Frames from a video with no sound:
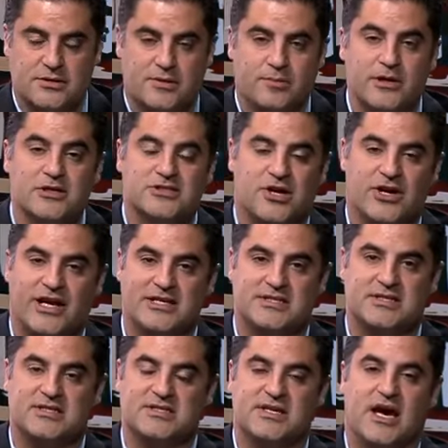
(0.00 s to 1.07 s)
The military gets
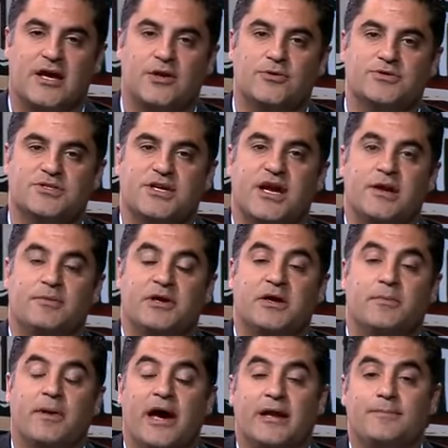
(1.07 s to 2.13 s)
to decide who's an enemy
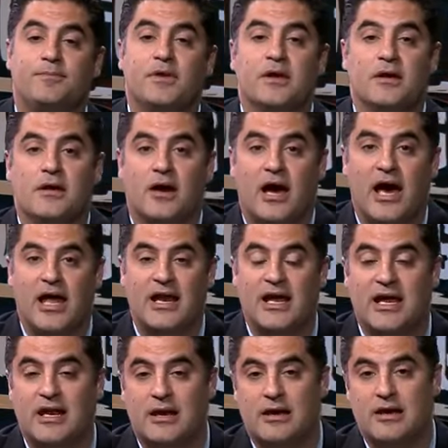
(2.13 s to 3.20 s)
combatant, and
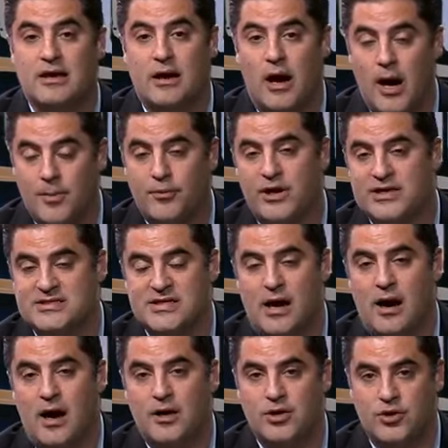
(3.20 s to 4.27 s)
it, it operates
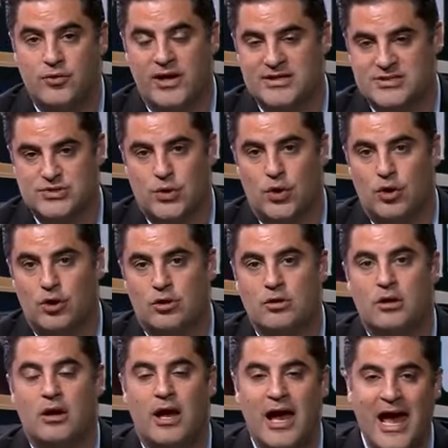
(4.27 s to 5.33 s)
on U.S.
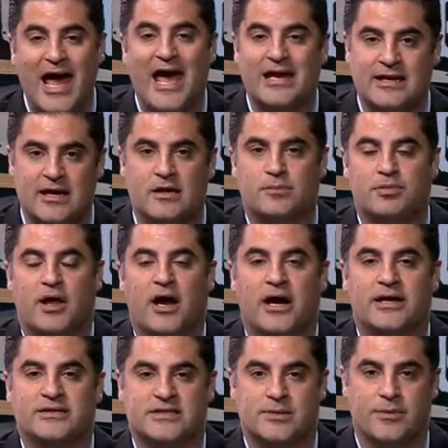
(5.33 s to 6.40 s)
soil and can
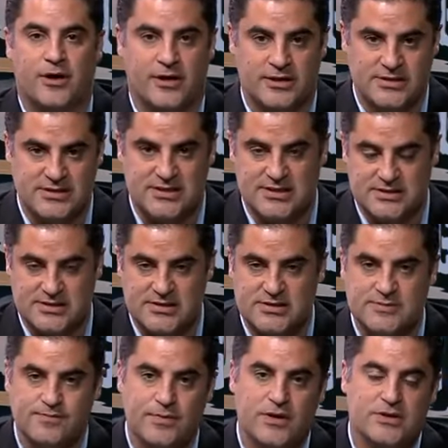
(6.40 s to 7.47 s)
apply to American
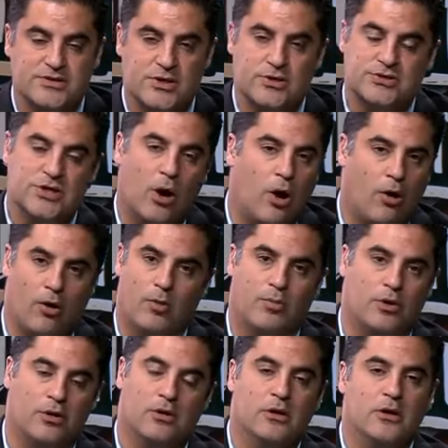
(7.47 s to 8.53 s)
citizens. So it's
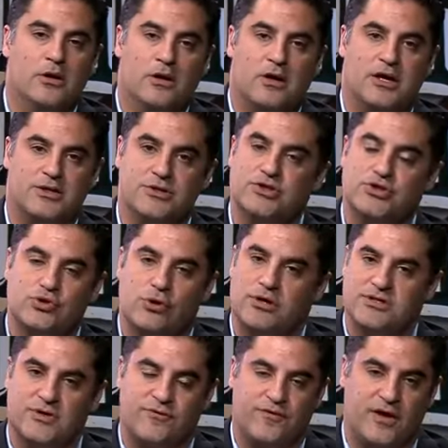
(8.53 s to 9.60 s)
horrible. It
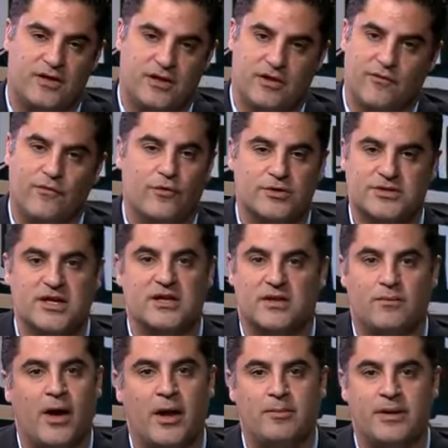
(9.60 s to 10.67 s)
destroys the Fifth and the Fourteenth
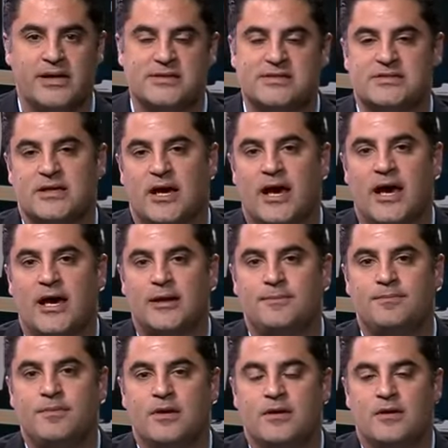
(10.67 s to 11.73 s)
Amendments,
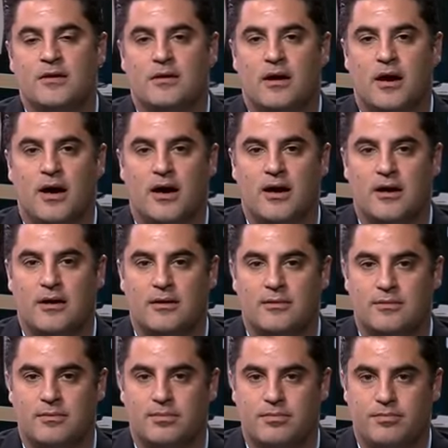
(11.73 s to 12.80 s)
and
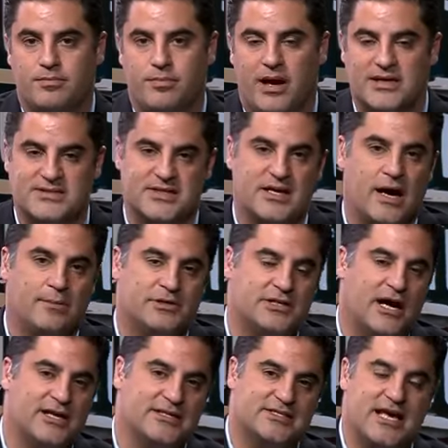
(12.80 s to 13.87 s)
uh, Posse
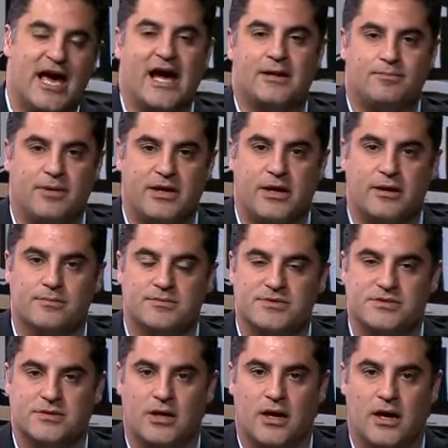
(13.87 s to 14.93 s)
Comitatus Act
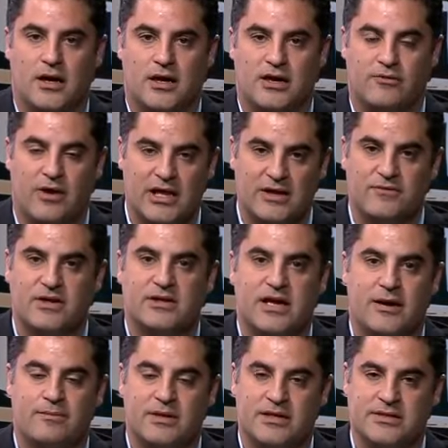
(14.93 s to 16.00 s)
becomes uh, irrelevant.
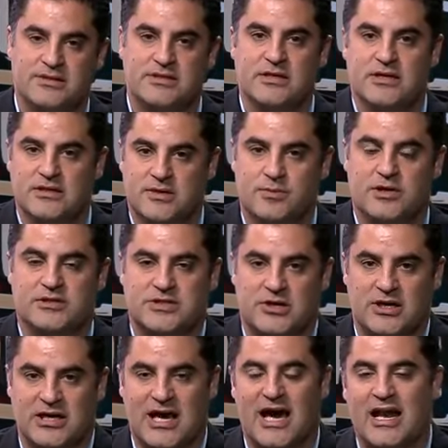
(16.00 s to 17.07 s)
That means the
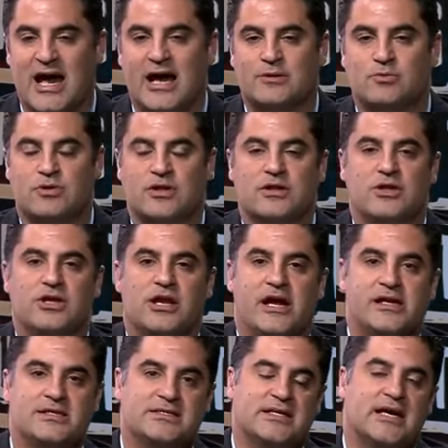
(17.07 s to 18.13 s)
military can act within the
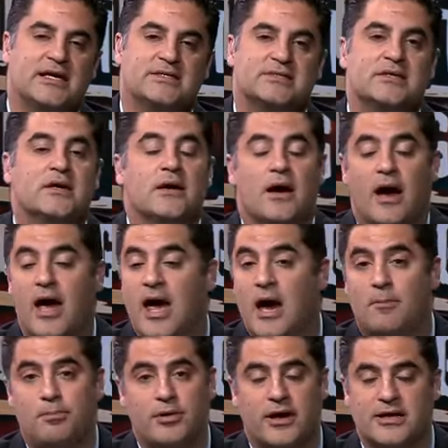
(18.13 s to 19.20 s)
United States.
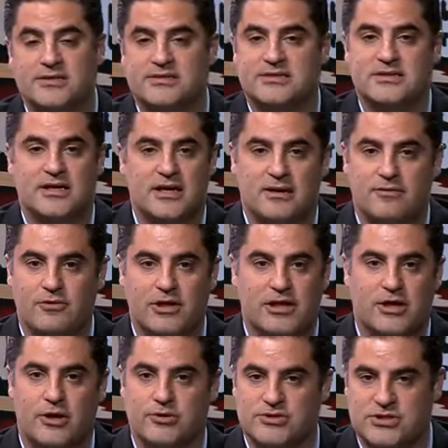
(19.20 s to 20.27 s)
And uh, plus, it
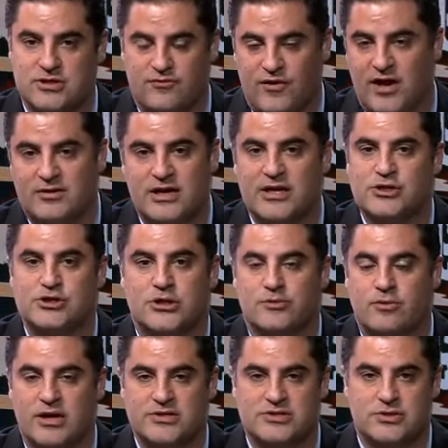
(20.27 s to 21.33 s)
really goes to the foundation
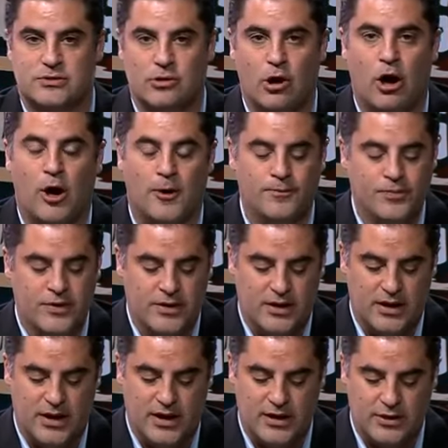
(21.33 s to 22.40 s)
of Western law
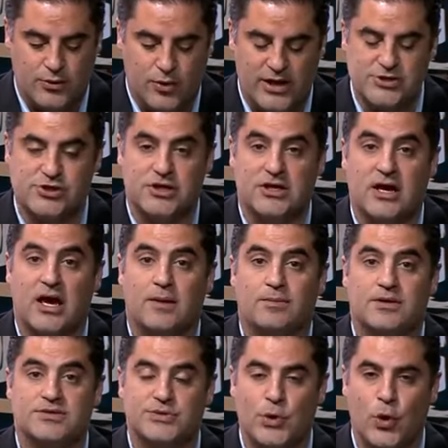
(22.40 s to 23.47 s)
in questioning
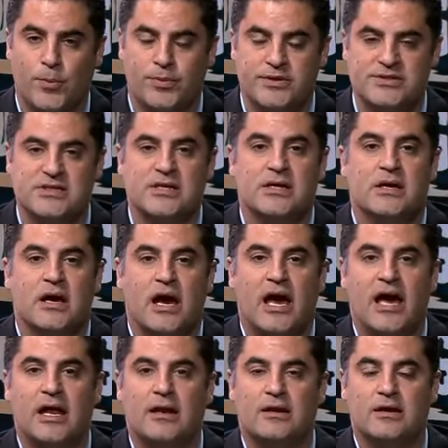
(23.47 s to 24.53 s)
habeas corpus.
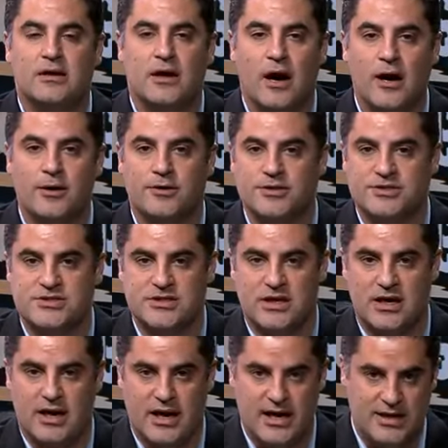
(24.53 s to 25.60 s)
And
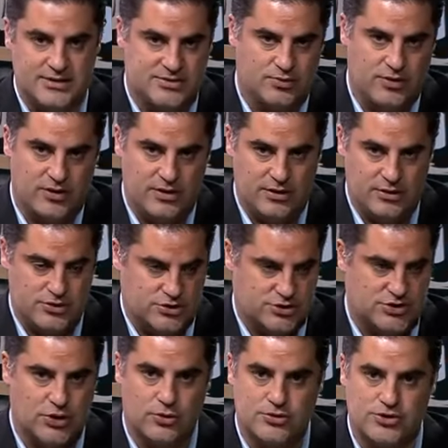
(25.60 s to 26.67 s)
Congress, as we
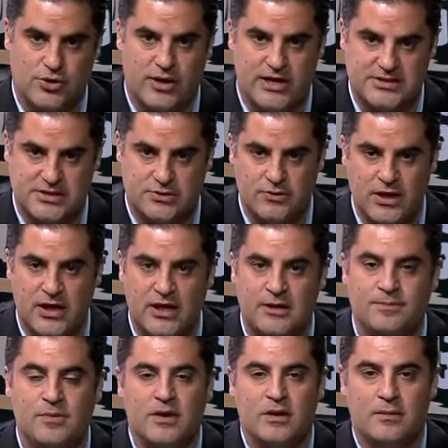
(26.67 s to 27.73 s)
just told you, has
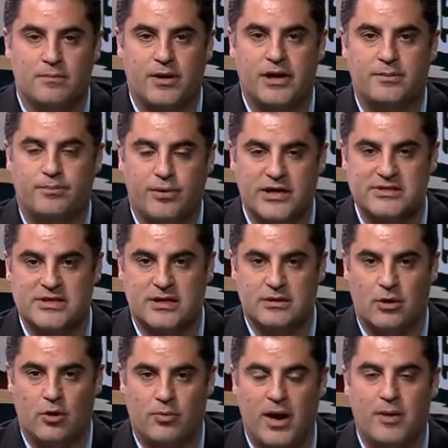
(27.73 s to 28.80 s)
agreed, but
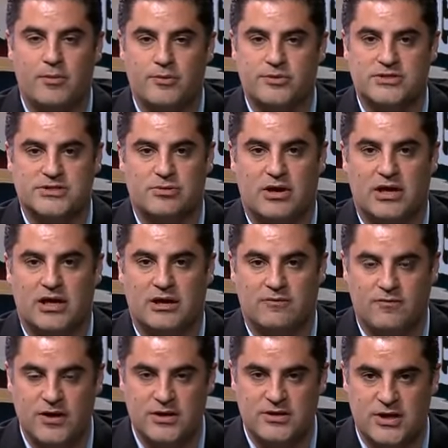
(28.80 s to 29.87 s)
President Obama was threatening a
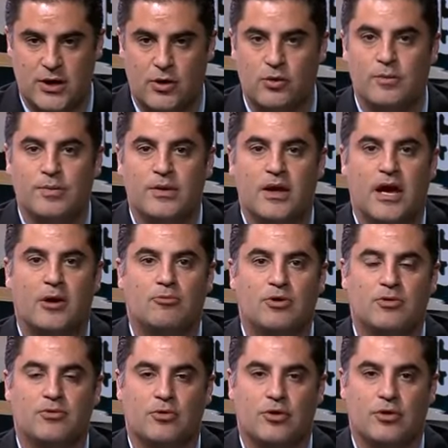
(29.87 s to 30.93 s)
veto, and
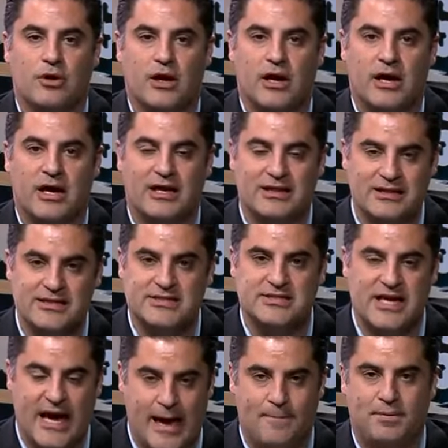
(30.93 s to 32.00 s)
we were uh, at
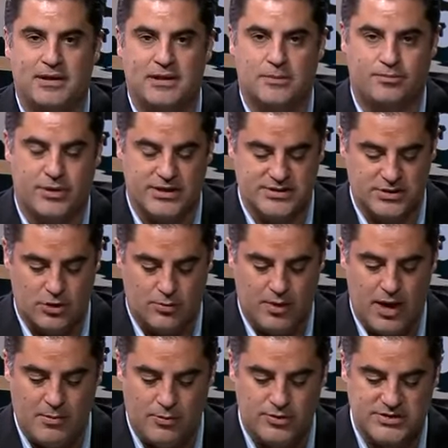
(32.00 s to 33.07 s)
least happy that President
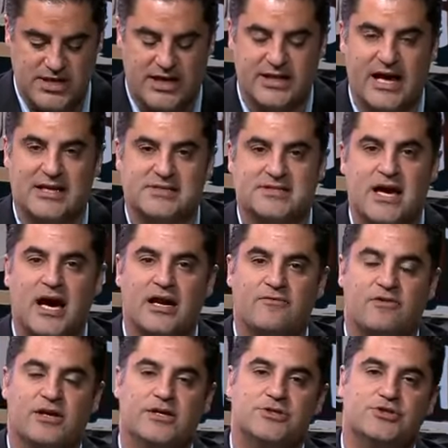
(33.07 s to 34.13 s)
Obama was on that side
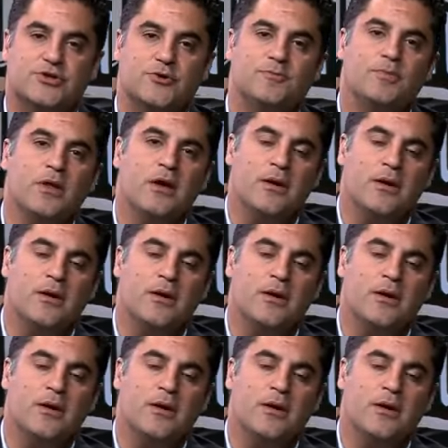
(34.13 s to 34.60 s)
of the issue.